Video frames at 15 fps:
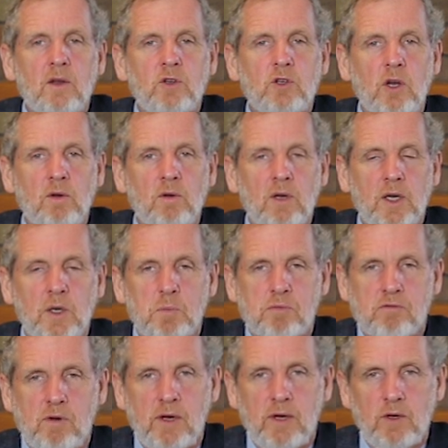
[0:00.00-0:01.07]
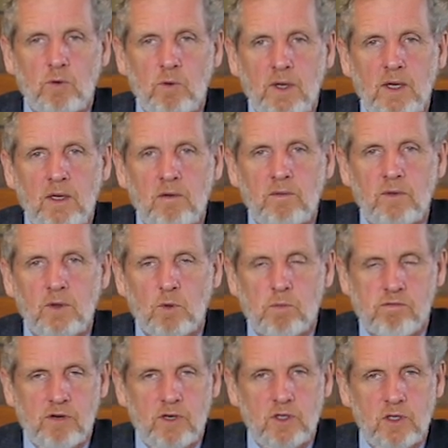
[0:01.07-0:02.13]
don't let pride or envy or
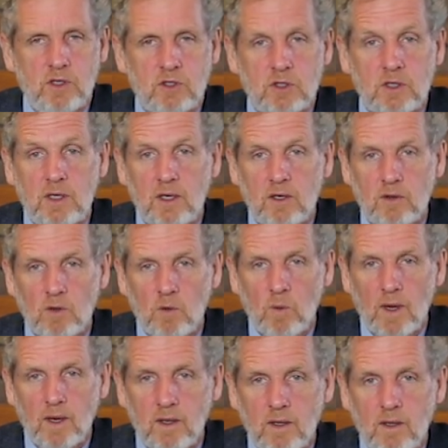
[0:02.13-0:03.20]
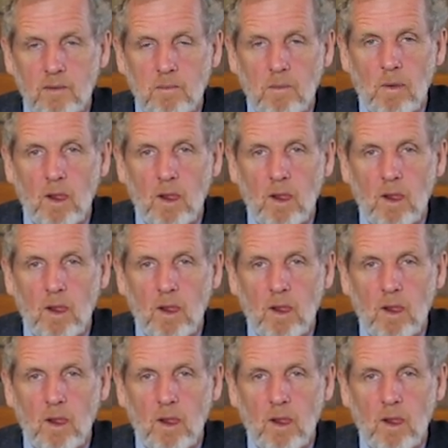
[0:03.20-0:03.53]
prejudice get in the way